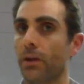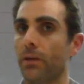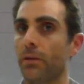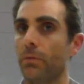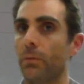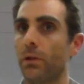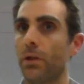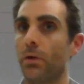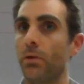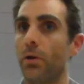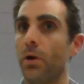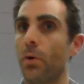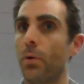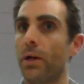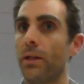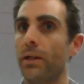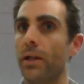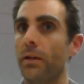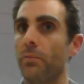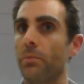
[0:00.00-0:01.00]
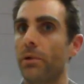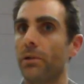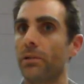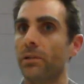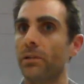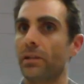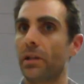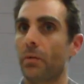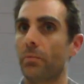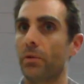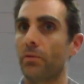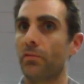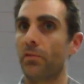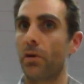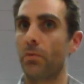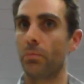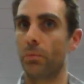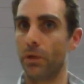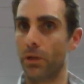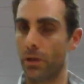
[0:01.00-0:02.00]
We don't know where the other person's coming
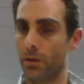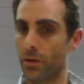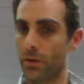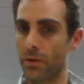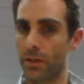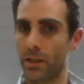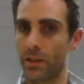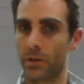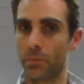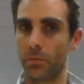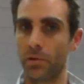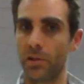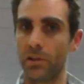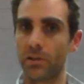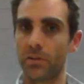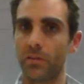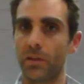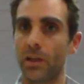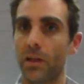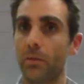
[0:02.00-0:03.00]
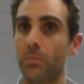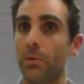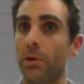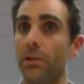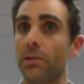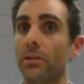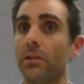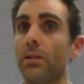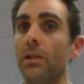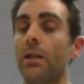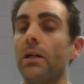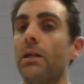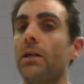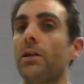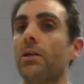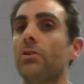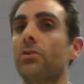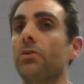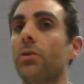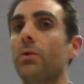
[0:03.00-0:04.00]
from. We don't know the experience of the other person.
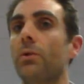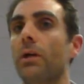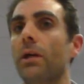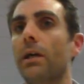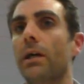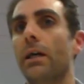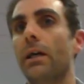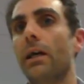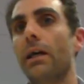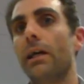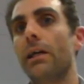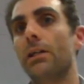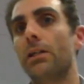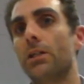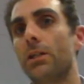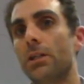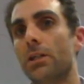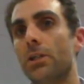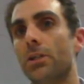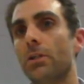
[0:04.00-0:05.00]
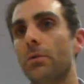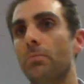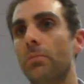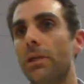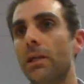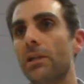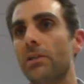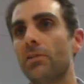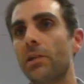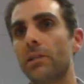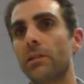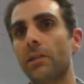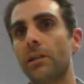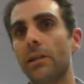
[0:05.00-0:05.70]
So it should be interesting